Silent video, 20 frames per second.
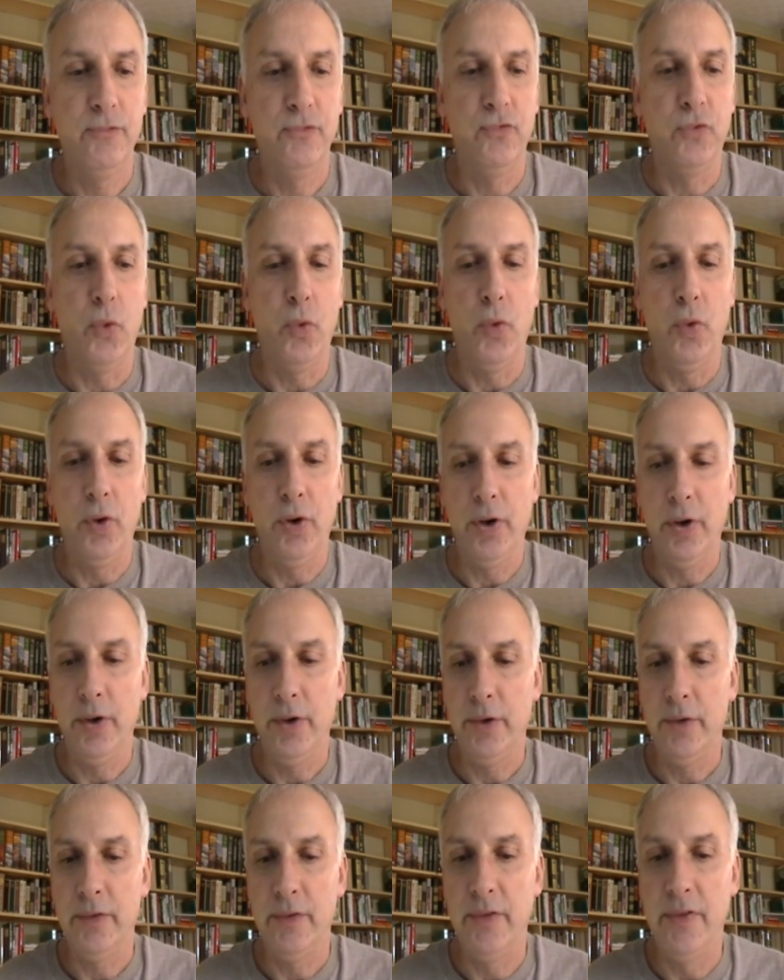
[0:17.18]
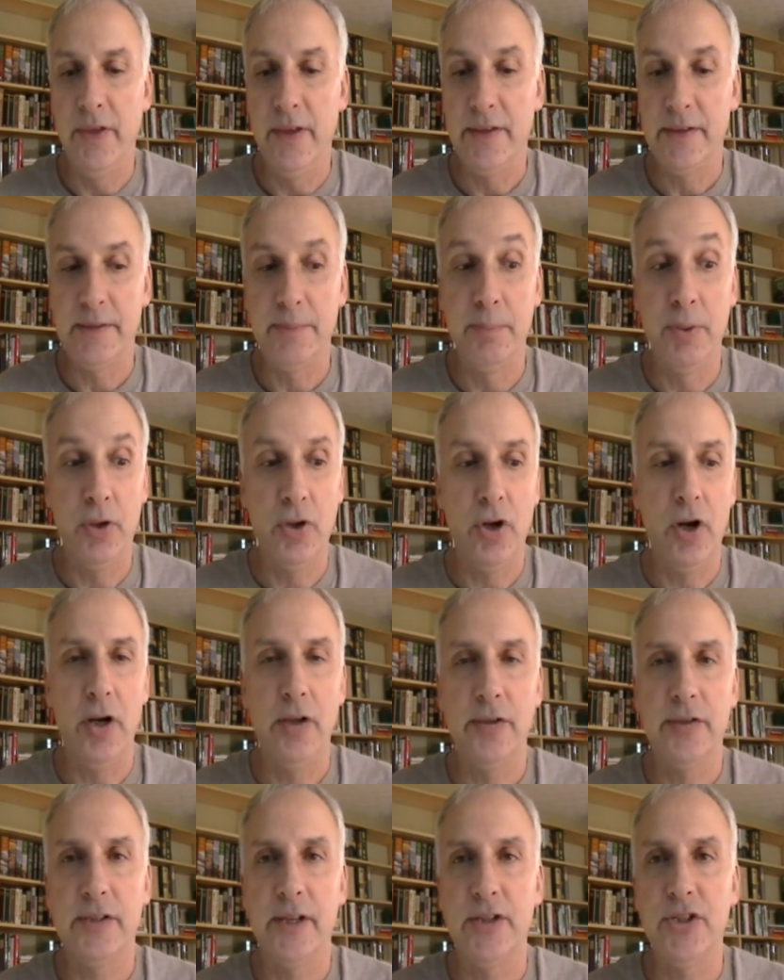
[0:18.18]
for this book
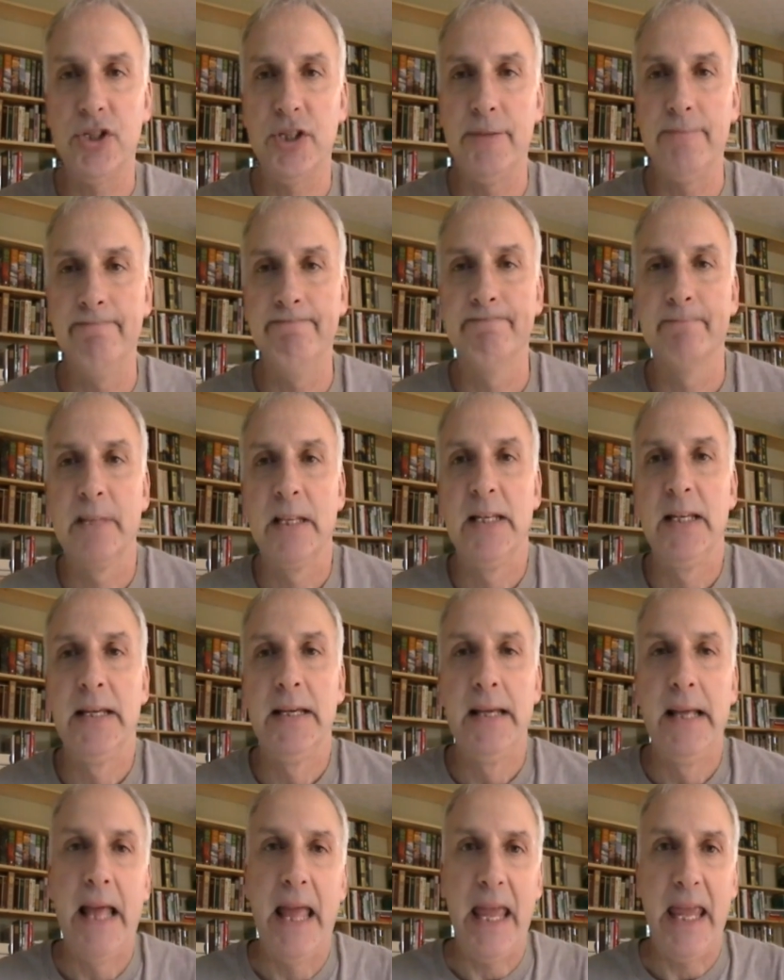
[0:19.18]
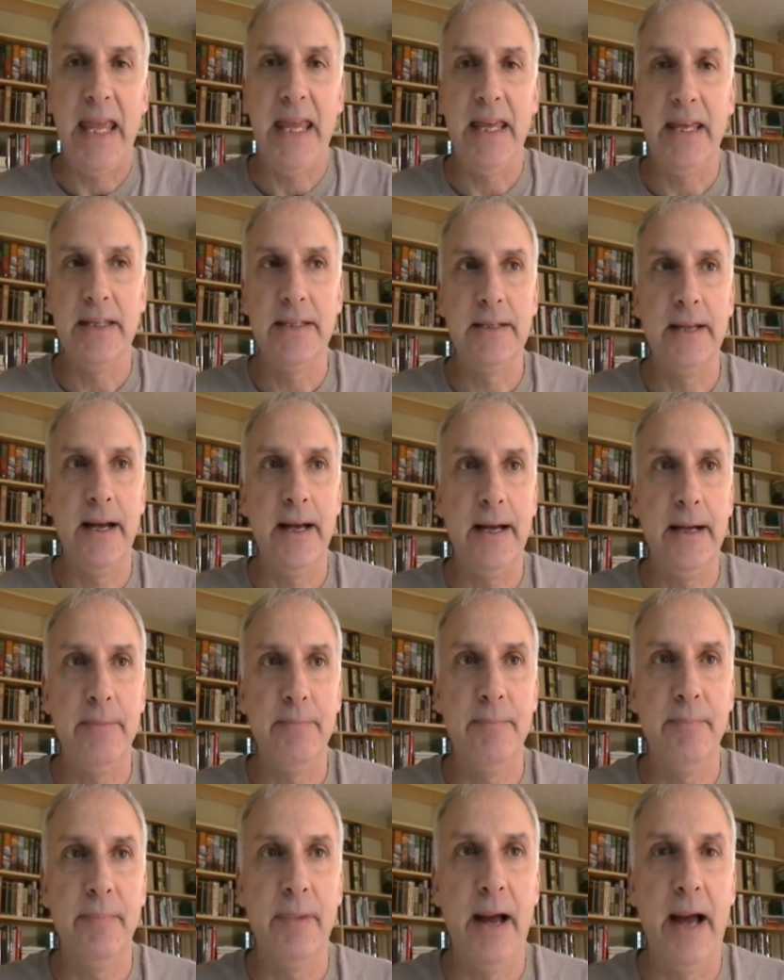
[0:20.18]
haul session, and
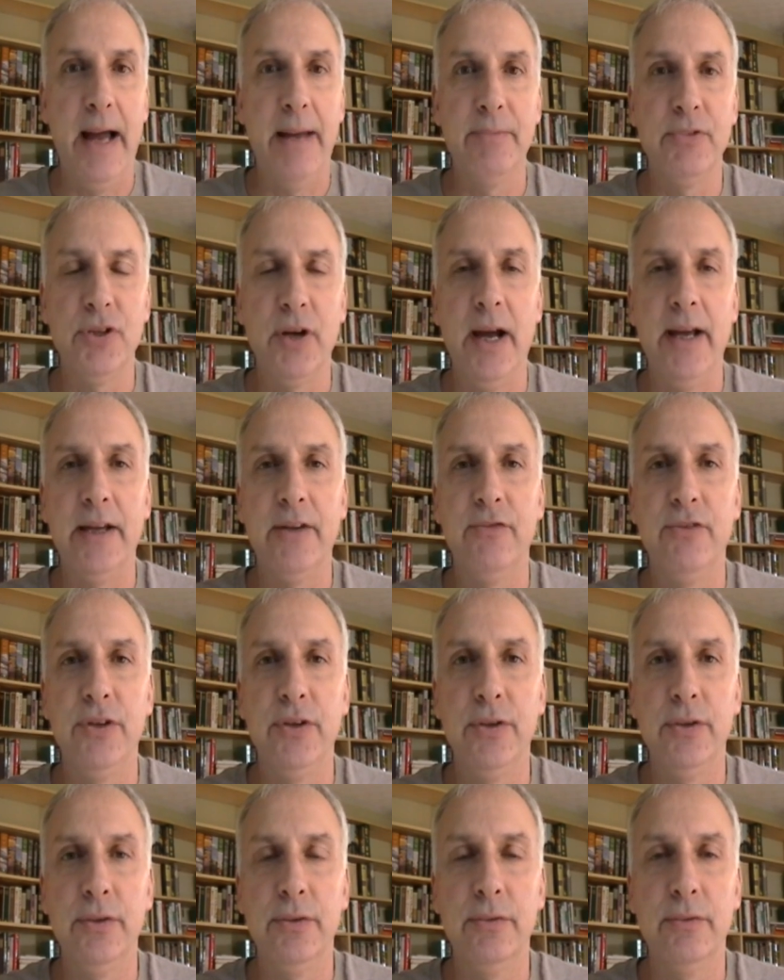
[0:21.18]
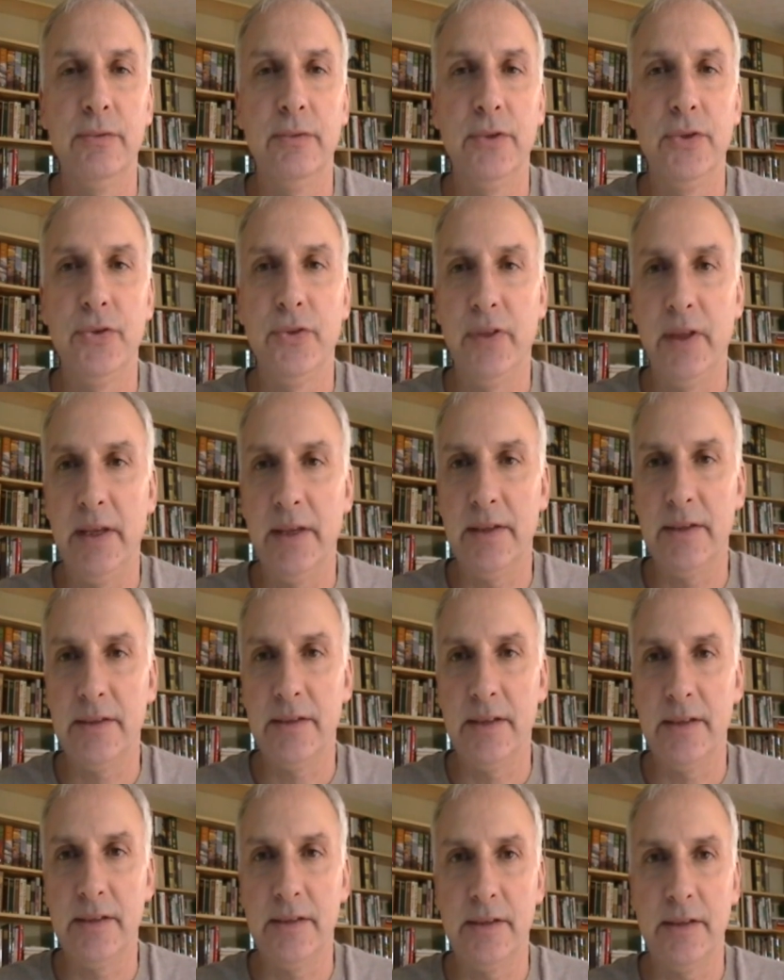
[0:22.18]
I'm trying a few new
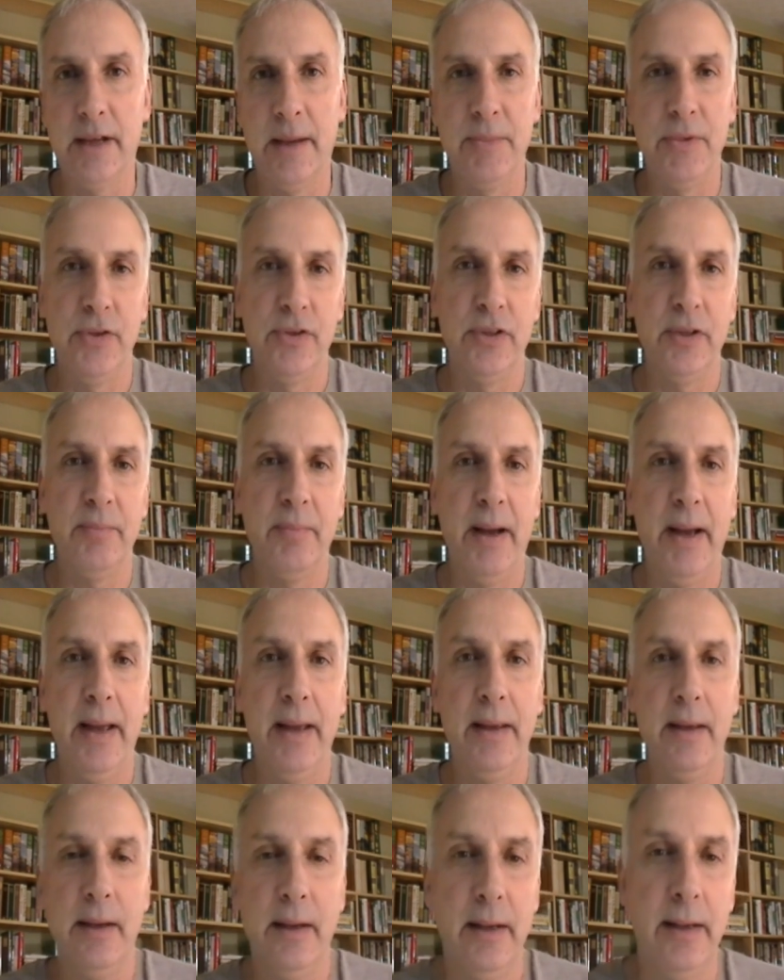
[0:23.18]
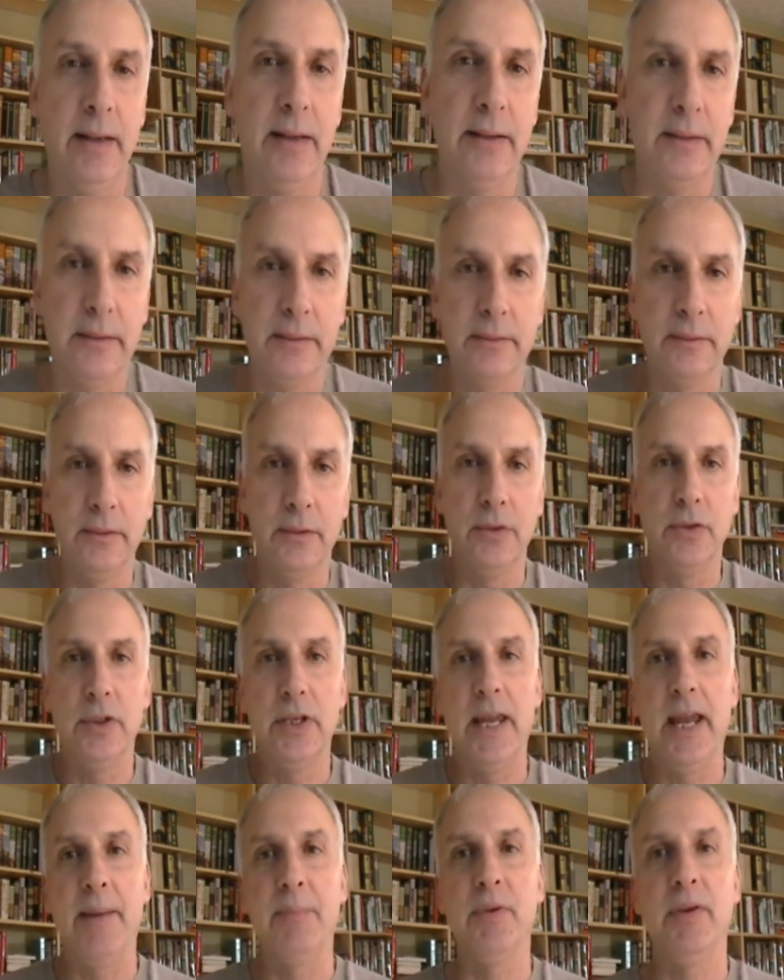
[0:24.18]
things. I'm using my new
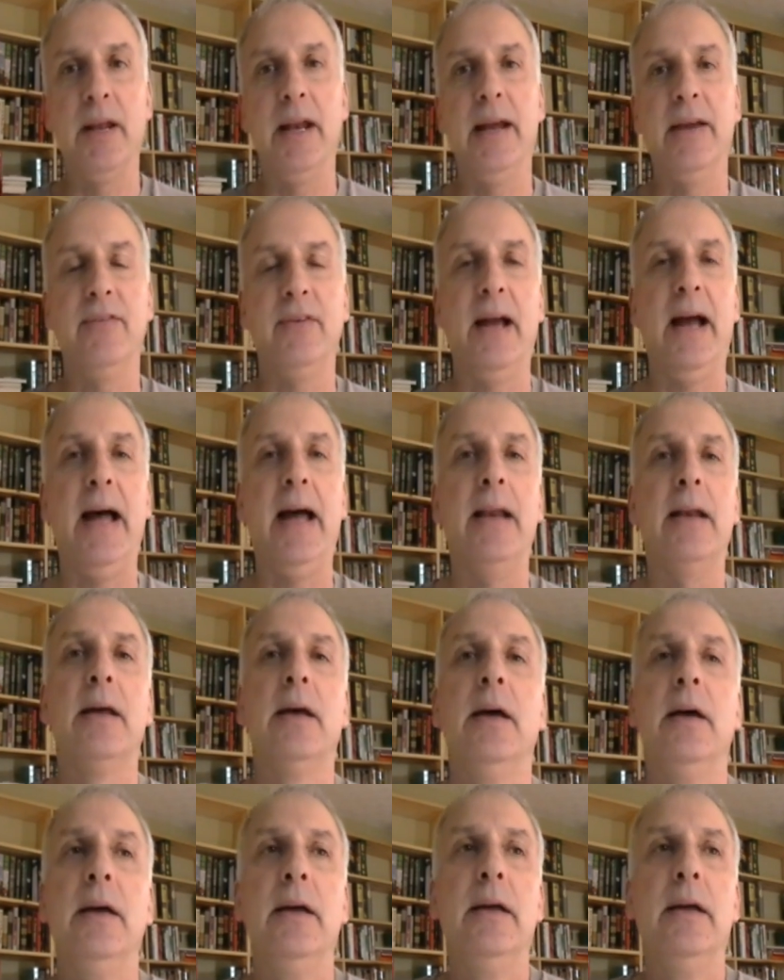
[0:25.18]
camera that I've got